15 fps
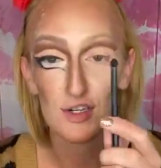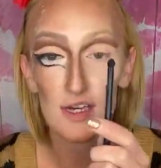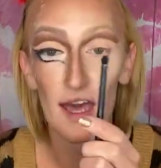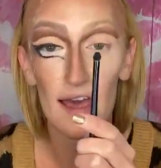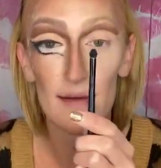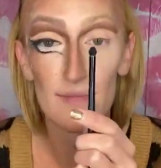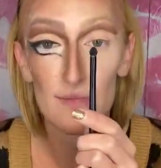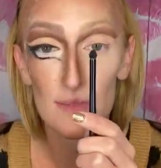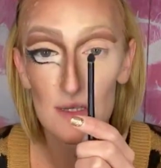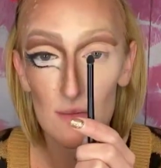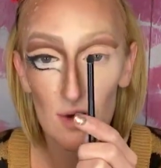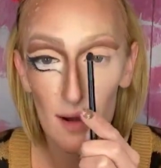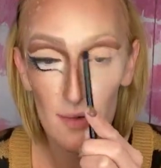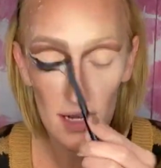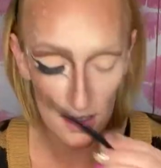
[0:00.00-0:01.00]
Okay, so I'm
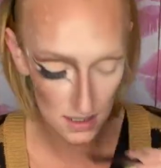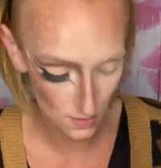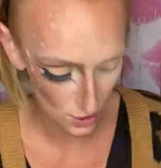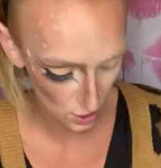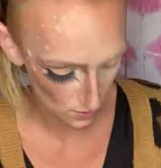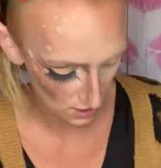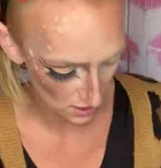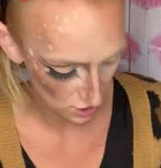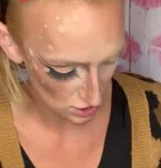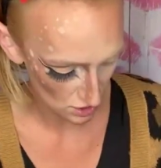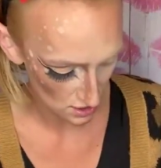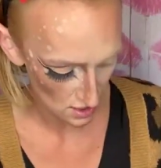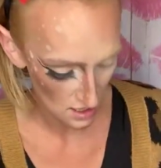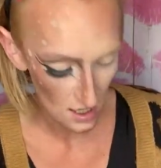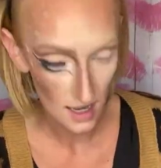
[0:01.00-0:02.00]
grabbing our smudger brush.
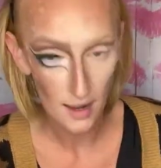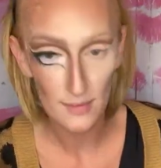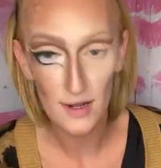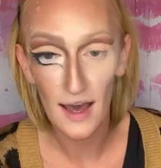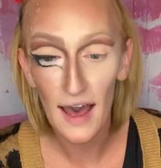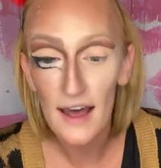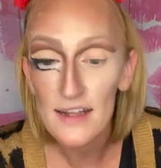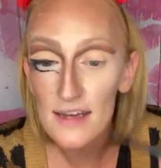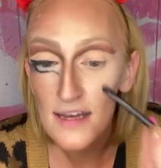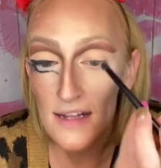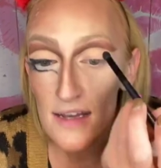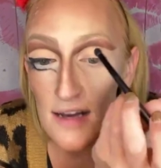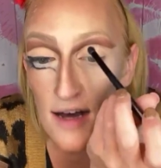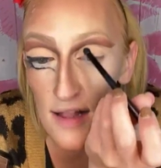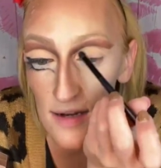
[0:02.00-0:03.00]
I'm not adding
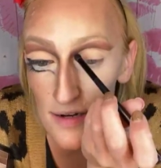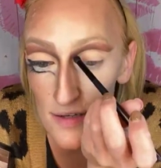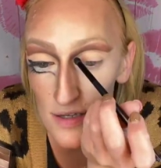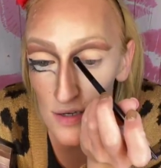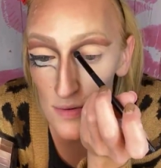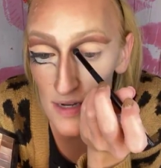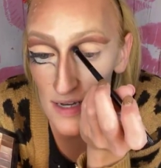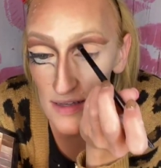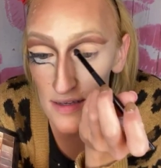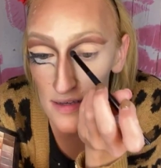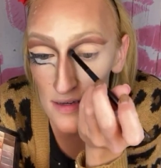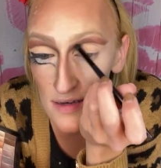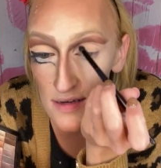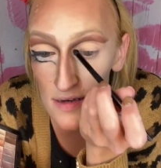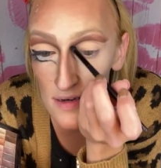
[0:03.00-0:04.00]
any color to it.
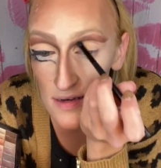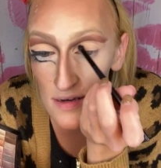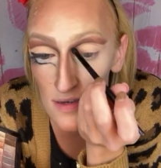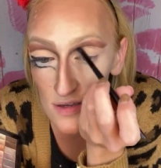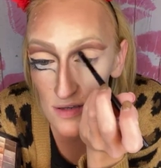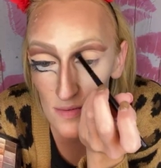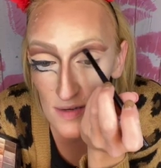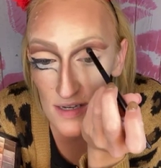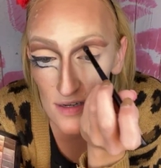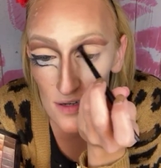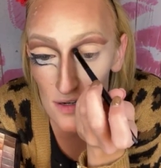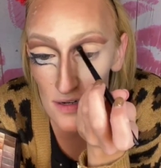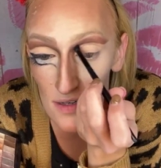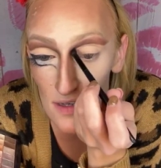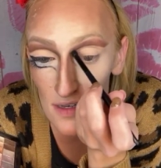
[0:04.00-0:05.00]
Just making
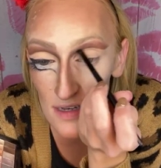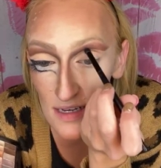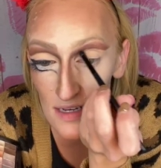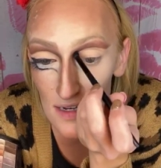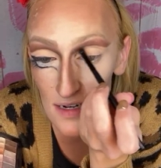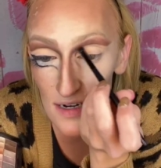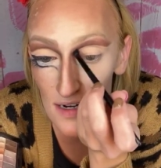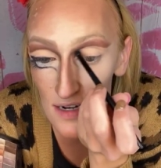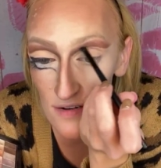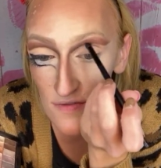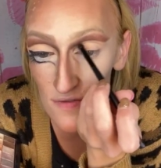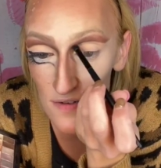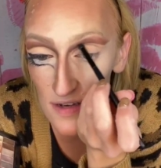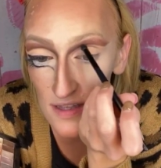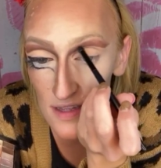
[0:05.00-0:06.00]
sure it's cleaned off
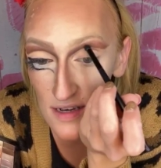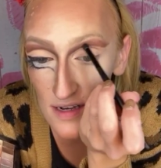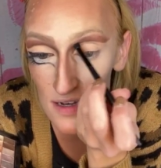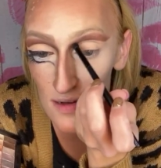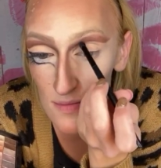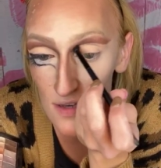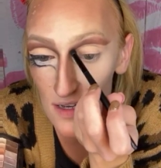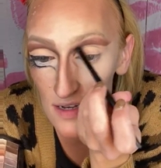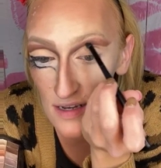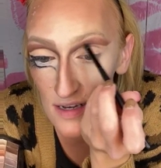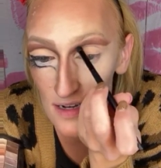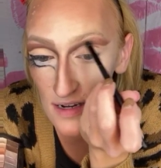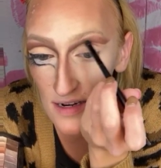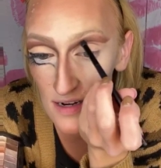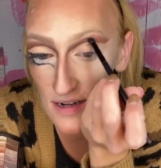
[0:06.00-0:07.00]
and then coming in
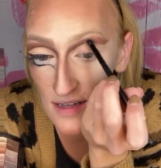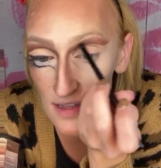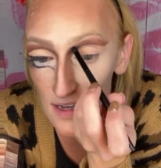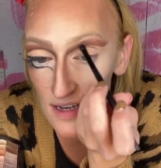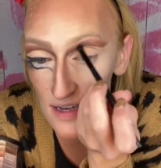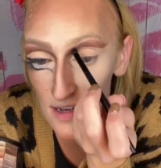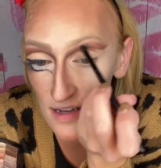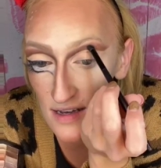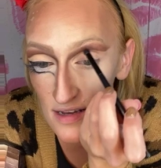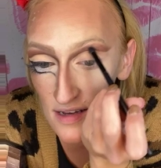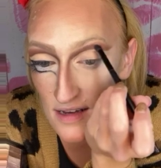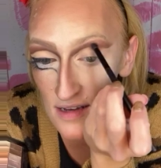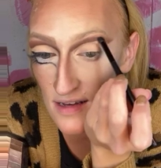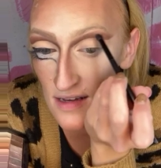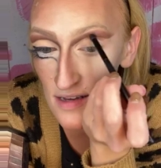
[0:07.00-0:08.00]
here and like
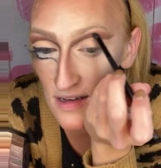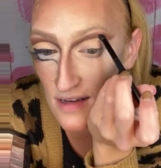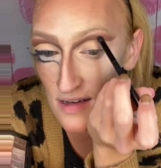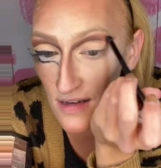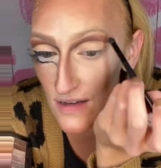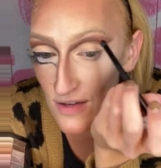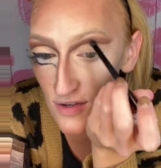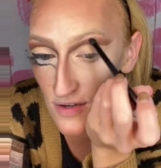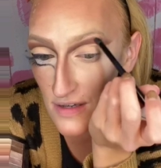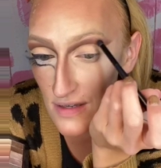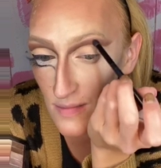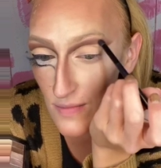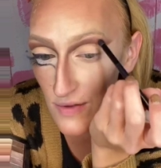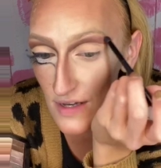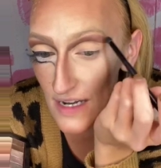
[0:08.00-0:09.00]

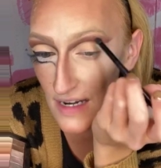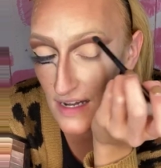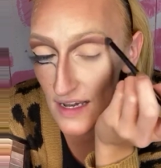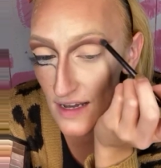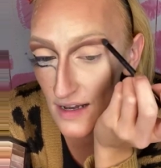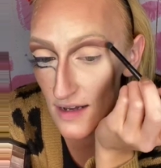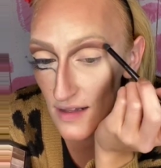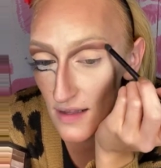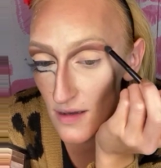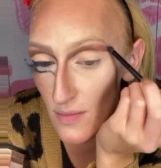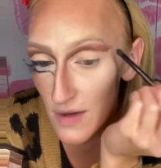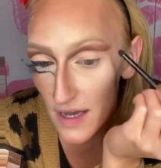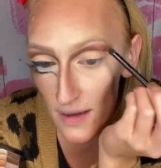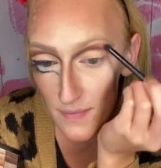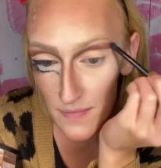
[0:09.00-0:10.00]
just blending a little
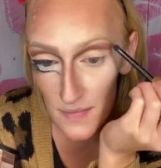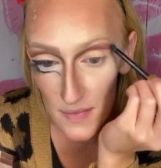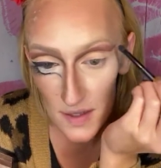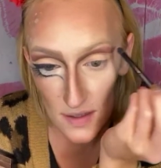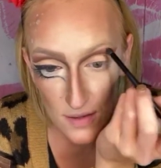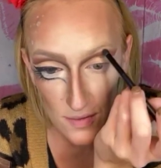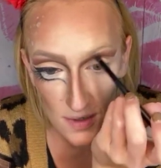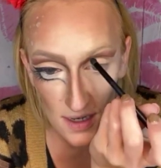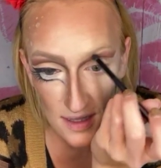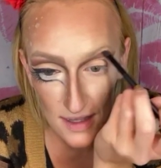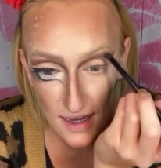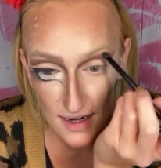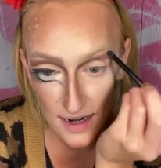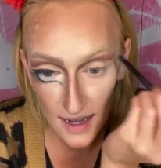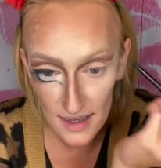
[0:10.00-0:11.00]
bit. So we get
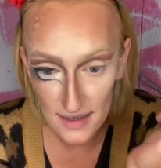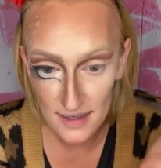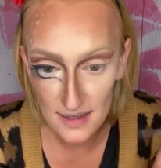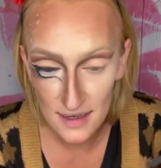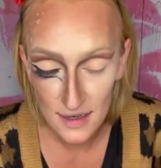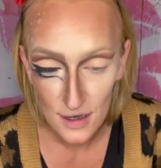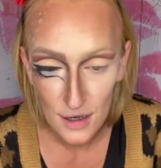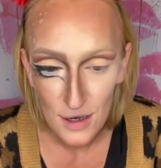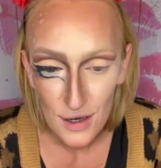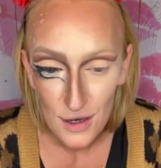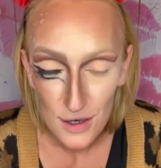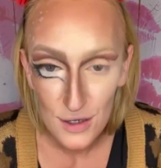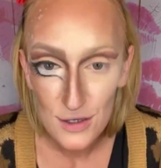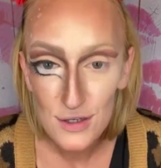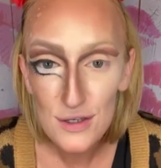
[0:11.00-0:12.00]
that nice
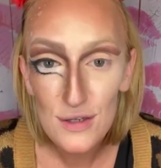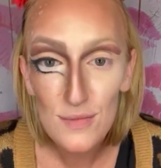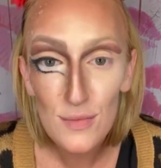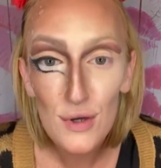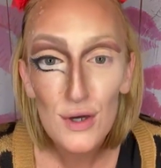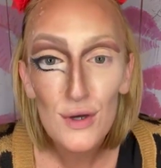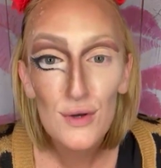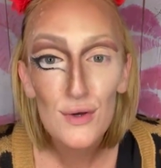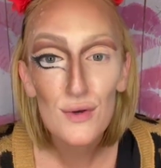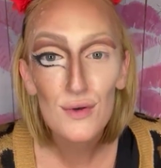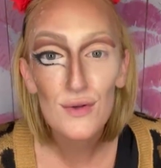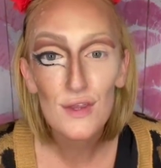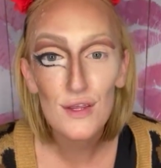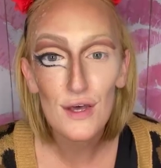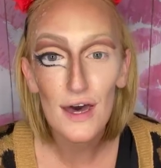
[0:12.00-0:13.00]

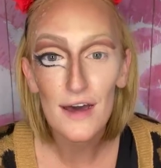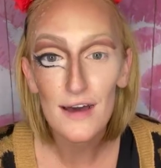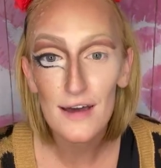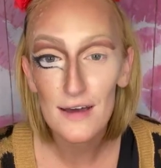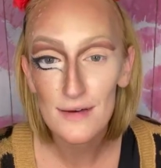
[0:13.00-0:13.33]
smooth look.